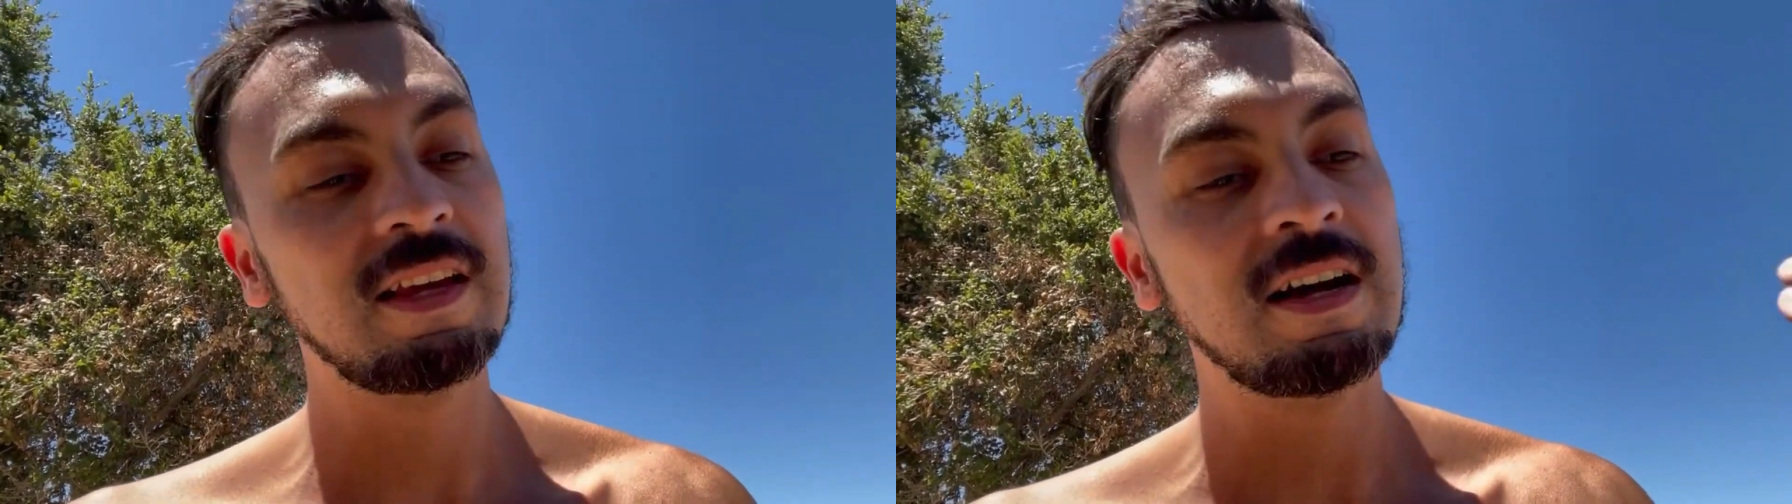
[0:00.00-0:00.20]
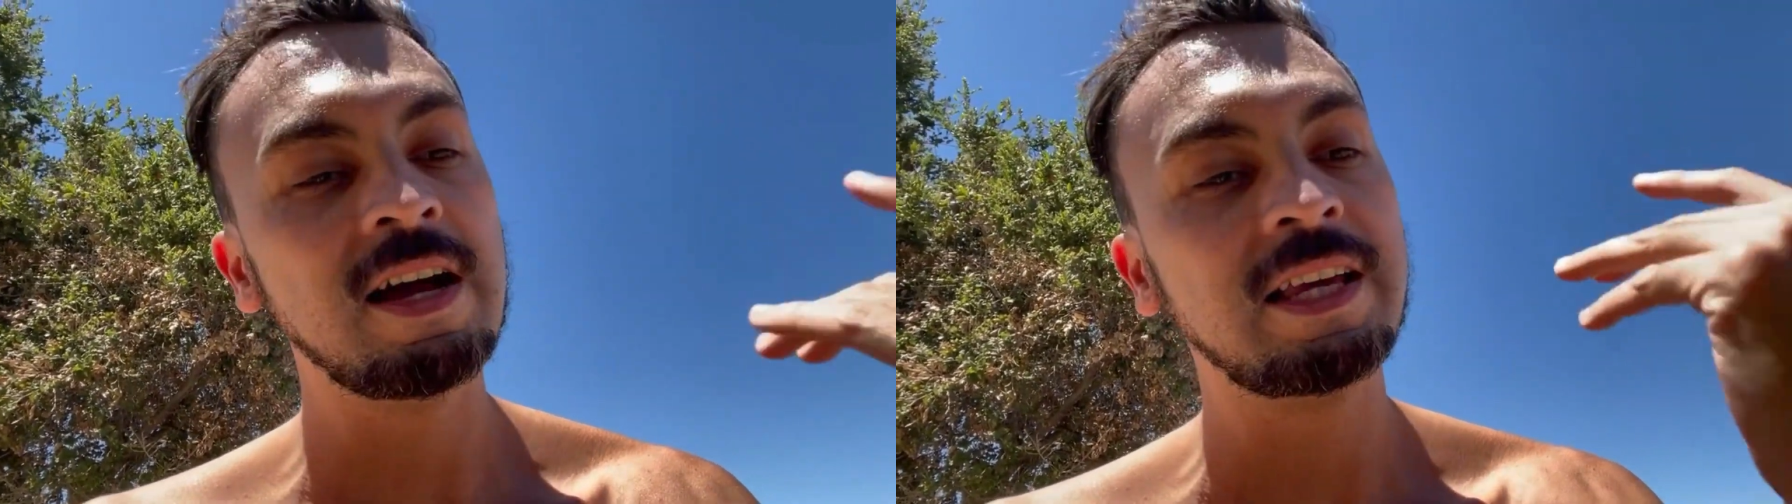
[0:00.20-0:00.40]

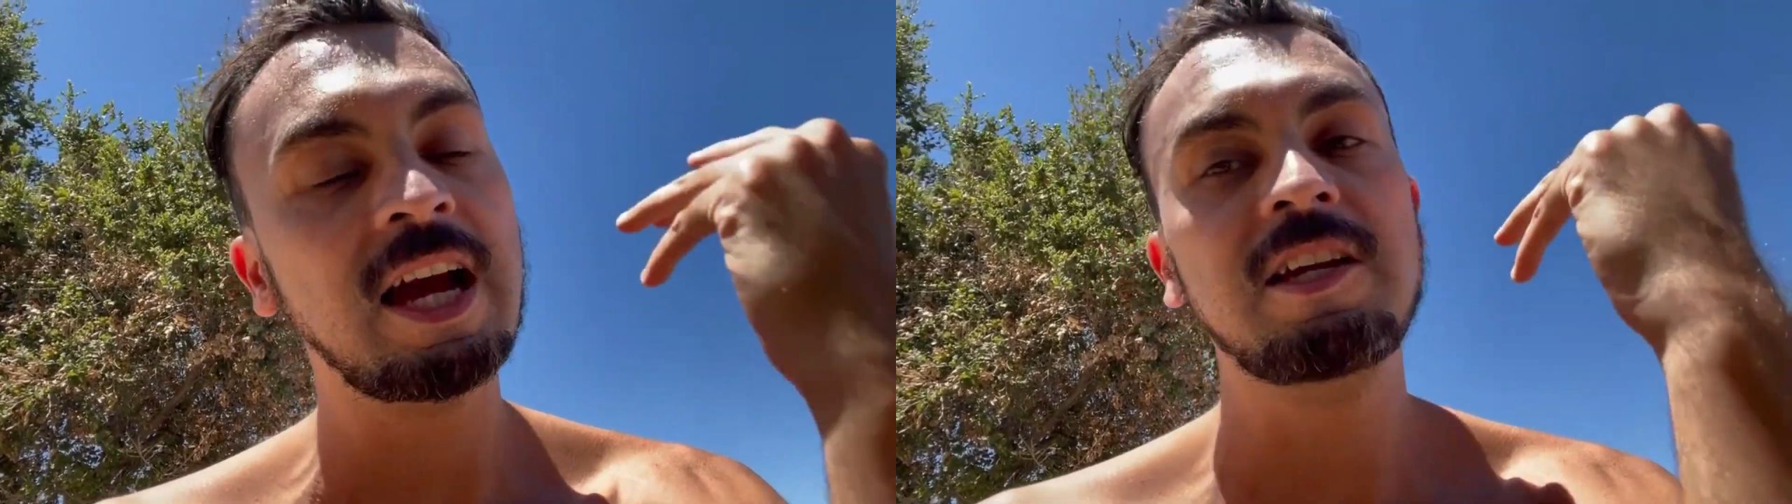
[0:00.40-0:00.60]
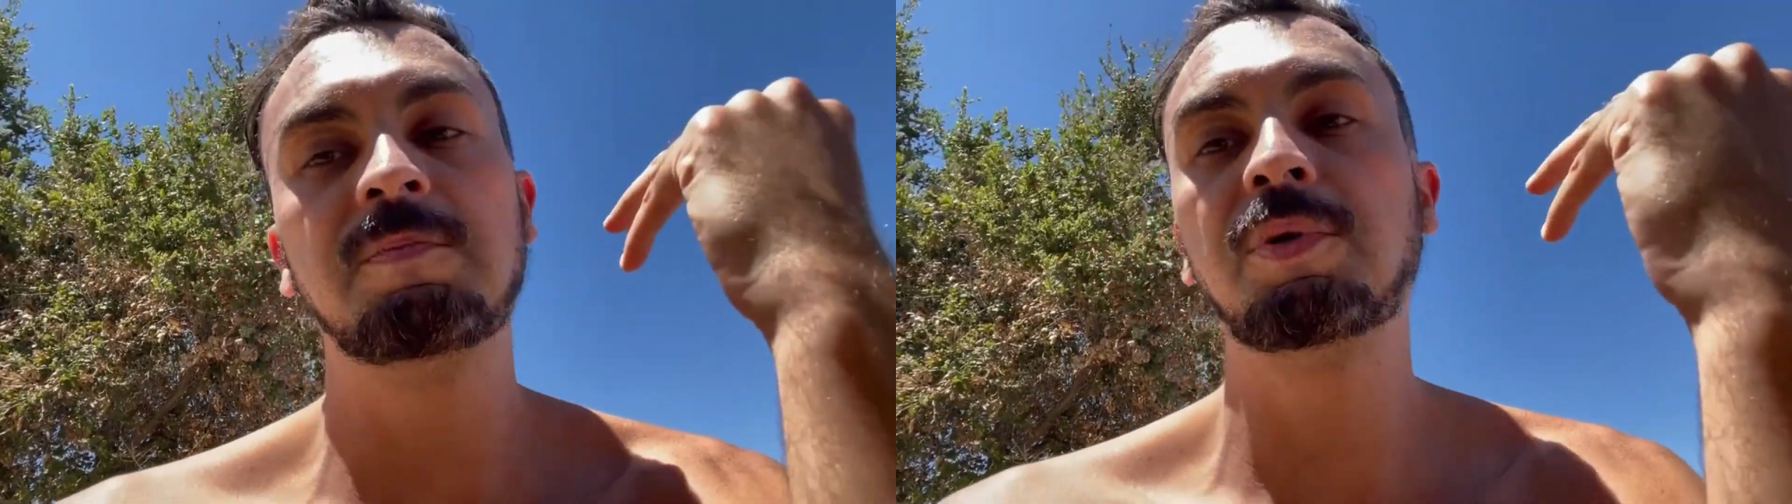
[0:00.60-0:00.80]
I
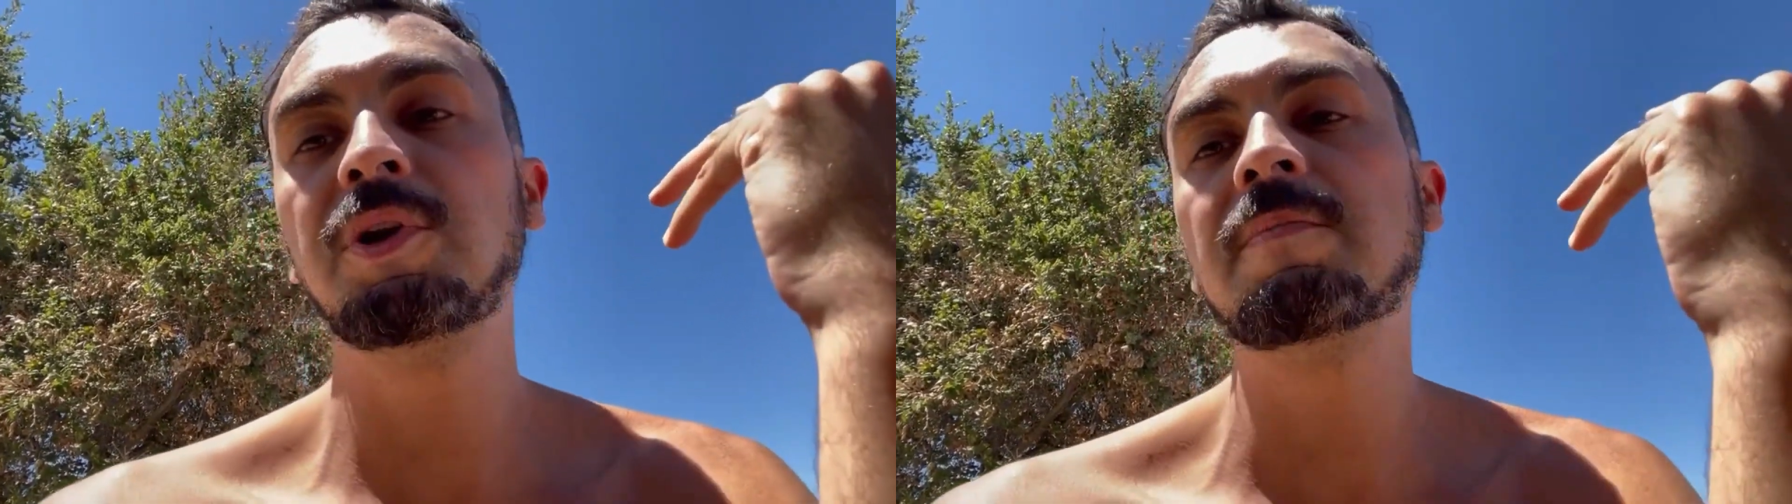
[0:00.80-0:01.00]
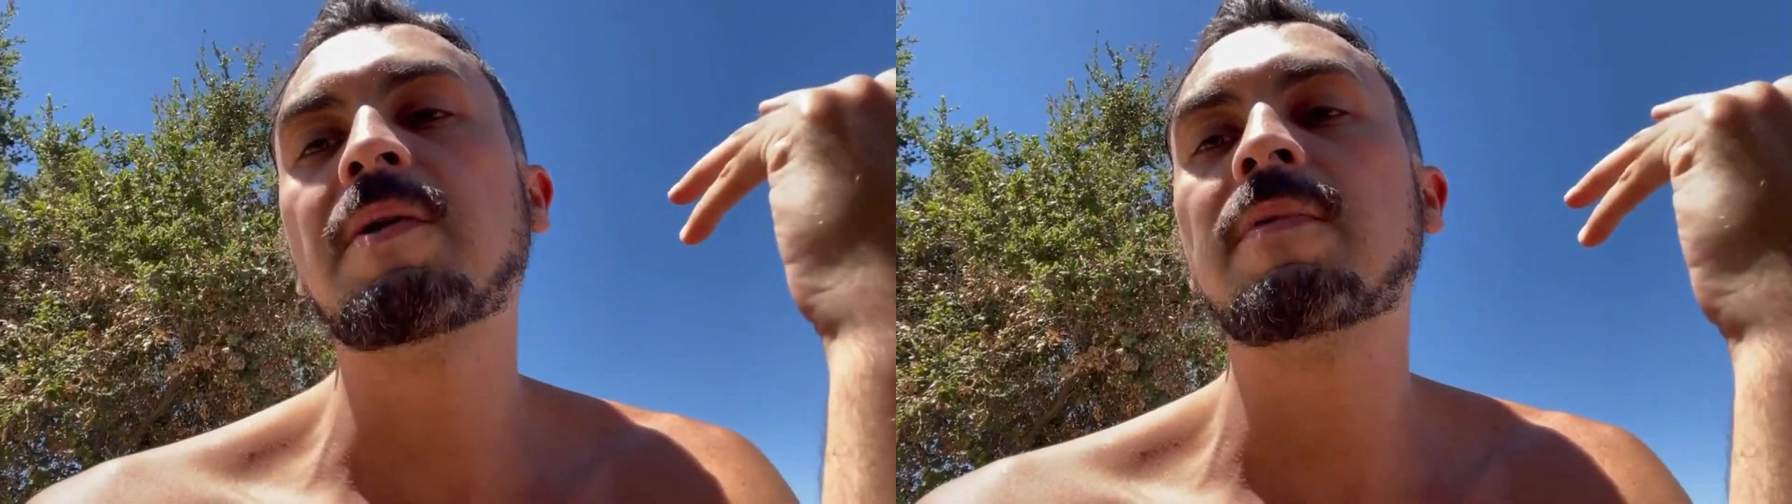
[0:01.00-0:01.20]
kind of put
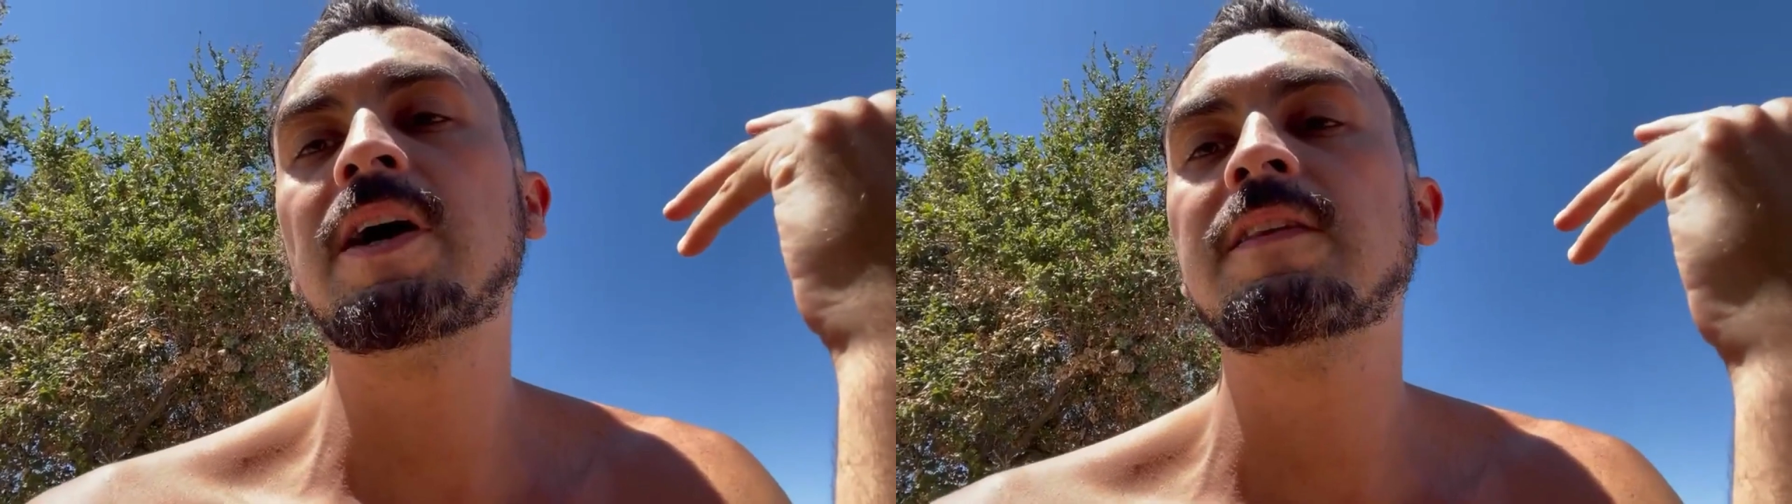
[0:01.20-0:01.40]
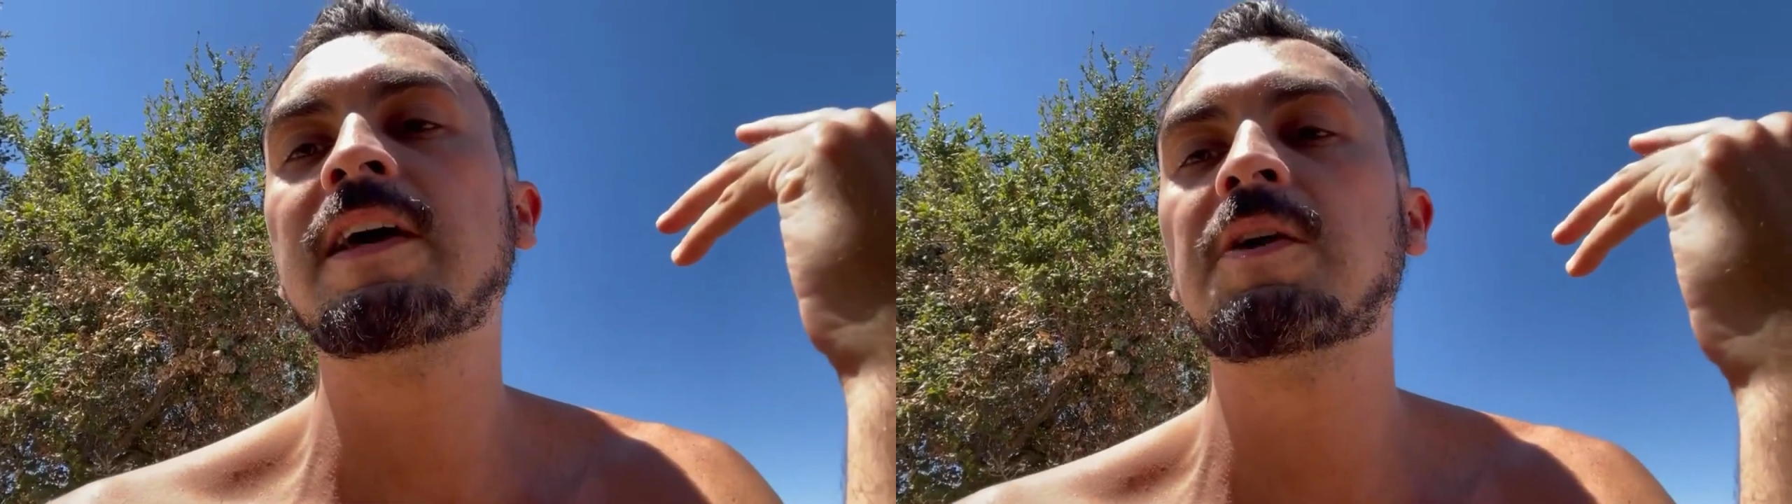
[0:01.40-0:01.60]
in my
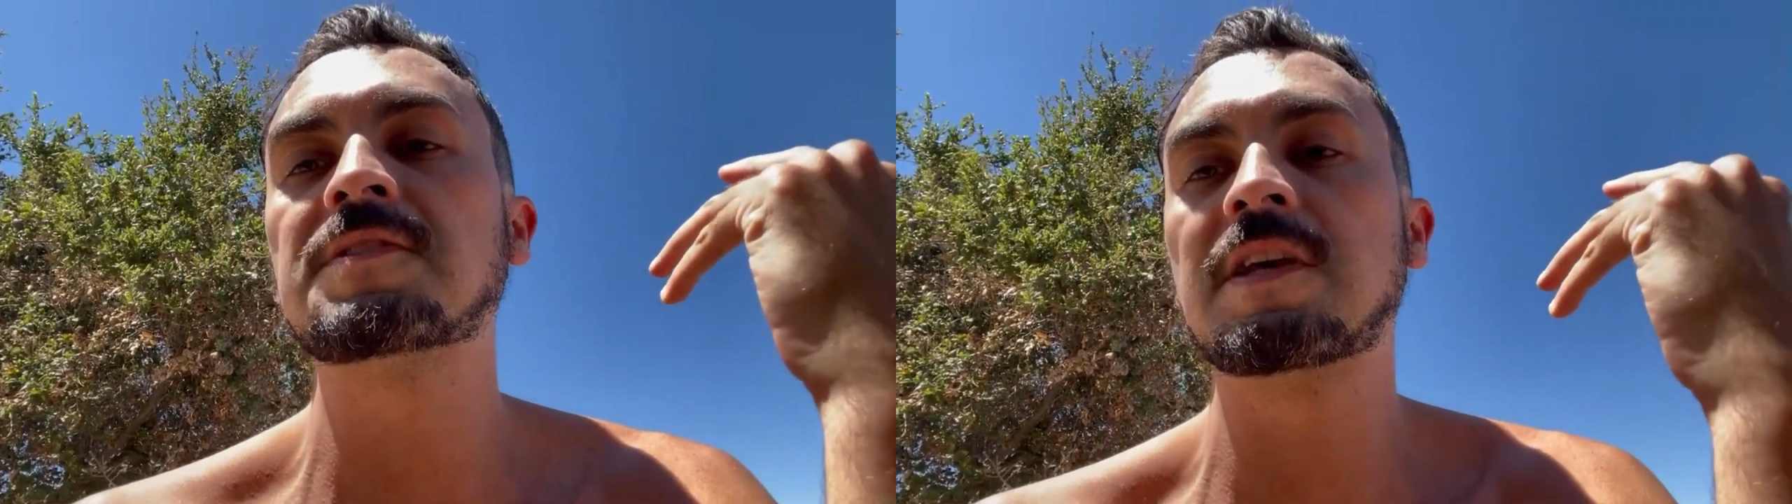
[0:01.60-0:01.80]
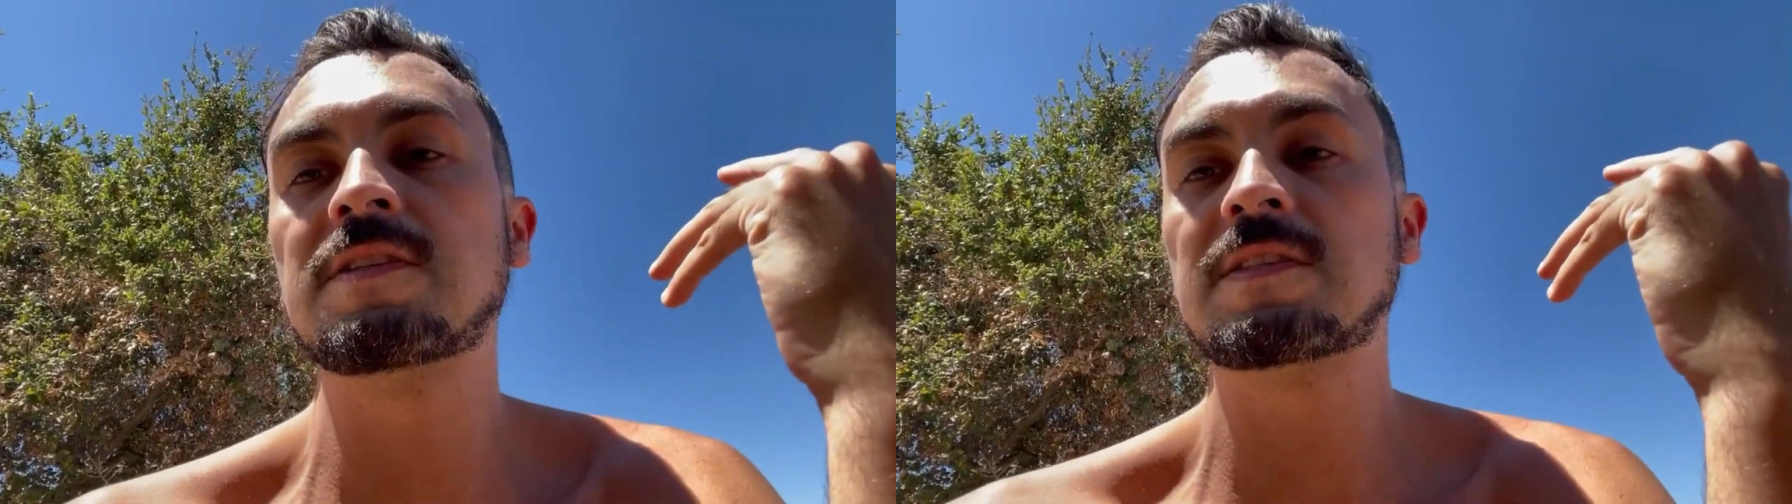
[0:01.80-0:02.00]
mind that I was gonna